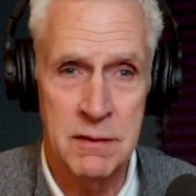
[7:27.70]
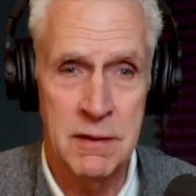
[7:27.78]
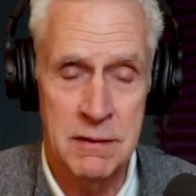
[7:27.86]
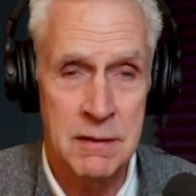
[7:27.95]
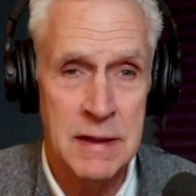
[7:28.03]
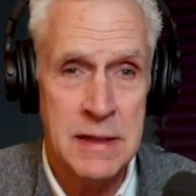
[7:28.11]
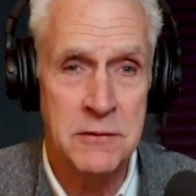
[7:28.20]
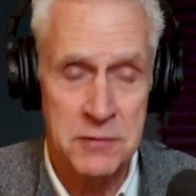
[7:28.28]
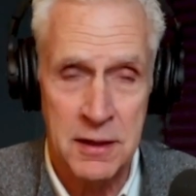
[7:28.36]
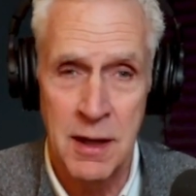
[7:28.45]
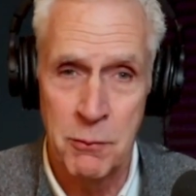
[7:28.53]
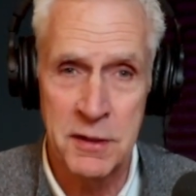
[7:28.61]
it needs
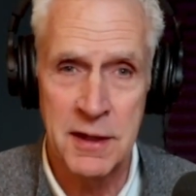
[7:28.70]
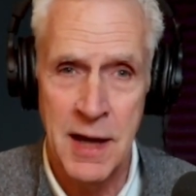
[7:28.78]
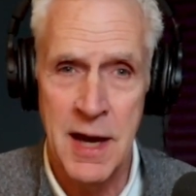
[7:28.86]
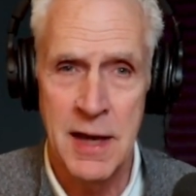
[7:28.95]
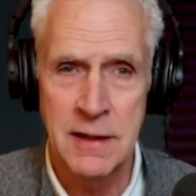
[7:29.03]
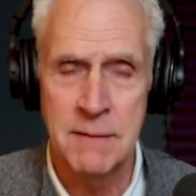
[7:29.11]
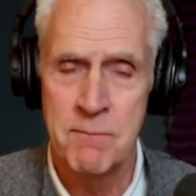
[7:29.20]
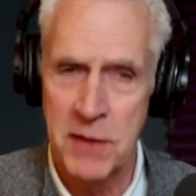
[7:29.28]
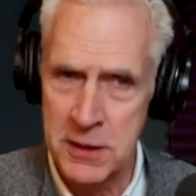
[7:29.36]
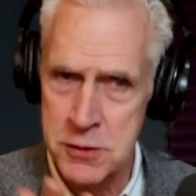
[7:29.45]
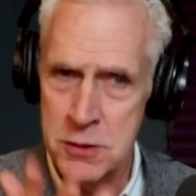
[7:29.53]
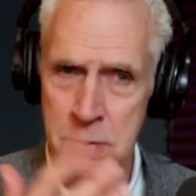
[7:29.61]
to come with a guide.
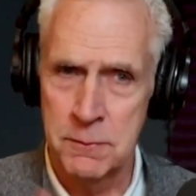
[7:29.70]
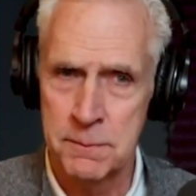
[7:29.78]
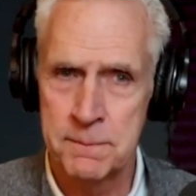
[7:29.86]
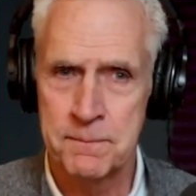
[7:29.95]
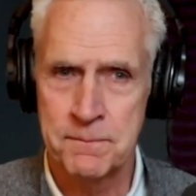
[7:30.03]
That's you.